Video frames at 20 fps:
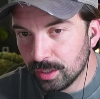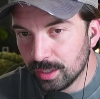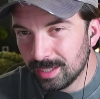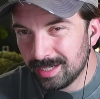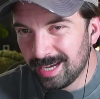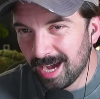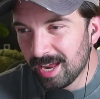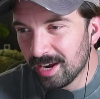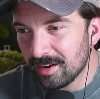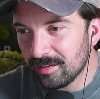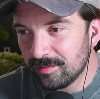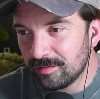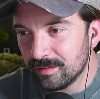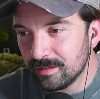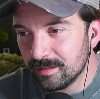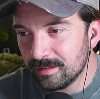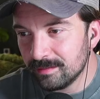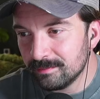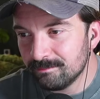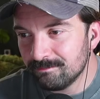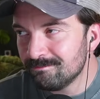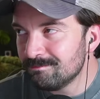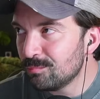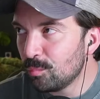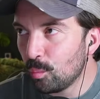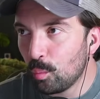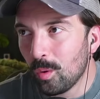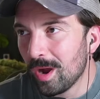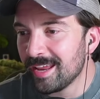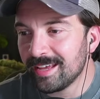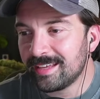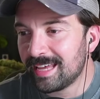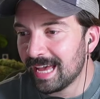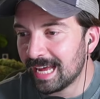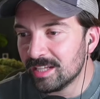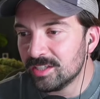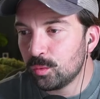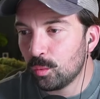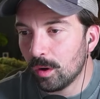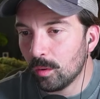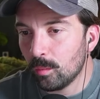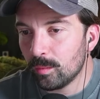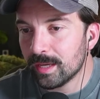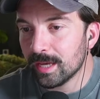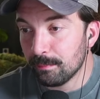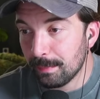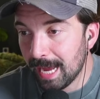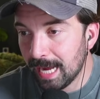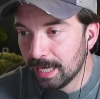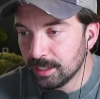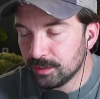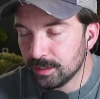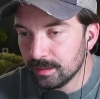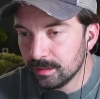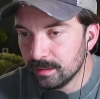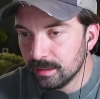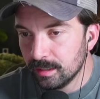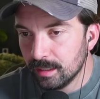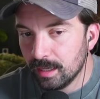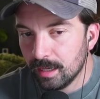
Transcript: kind of went against what we imagined.